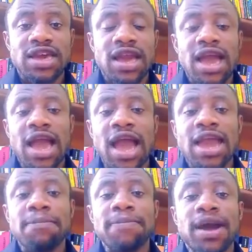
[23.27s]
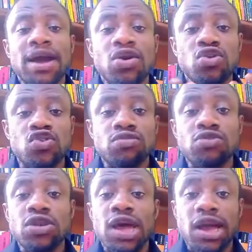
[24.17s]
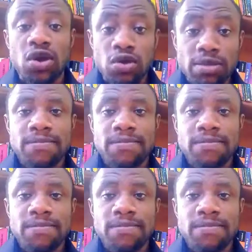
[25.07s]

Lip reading: hyperosmolar coma.